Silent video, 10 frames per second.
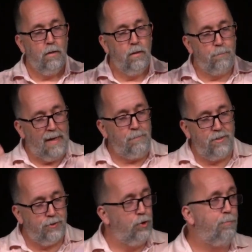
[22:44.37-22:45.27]
The baby
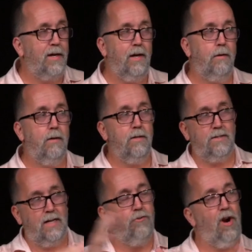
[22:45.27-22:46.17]
is too big,
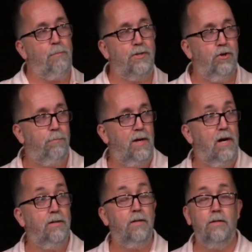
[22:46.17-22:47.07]
second trimester and
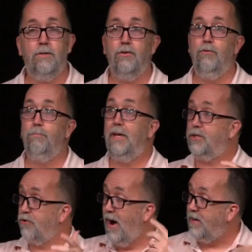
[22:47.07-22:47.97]
beyond, to be
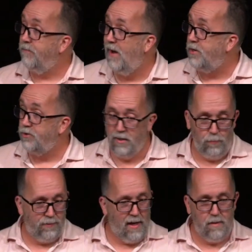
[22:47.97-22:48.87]
extracted vaginally
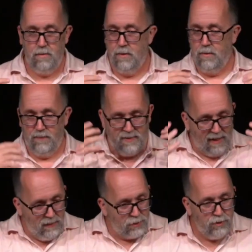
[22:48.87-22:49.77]
without the
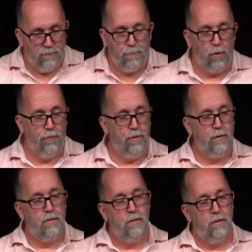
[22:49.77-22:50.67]
dilation of birth.
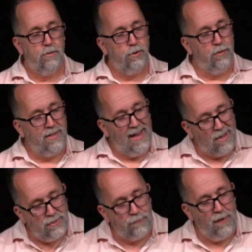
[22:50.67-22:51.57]
So the
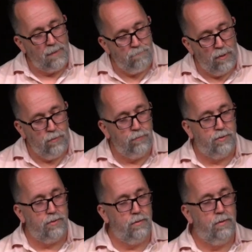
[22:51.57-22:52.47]
calcified
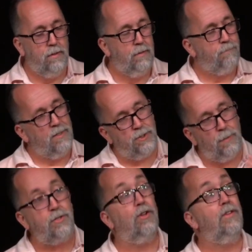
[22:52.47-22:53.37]
bones,
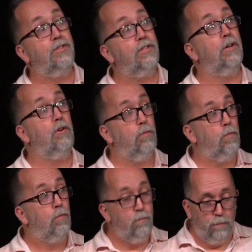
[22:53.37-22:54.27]
especially the
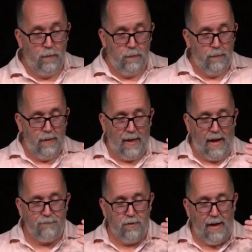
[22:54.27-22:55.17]
skull,
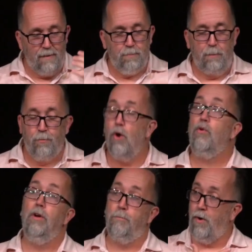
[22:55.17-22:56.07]
have, have to be
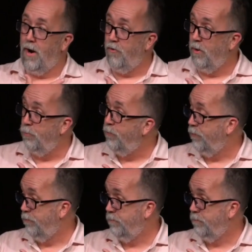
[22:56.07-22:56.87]
broken prior to removal.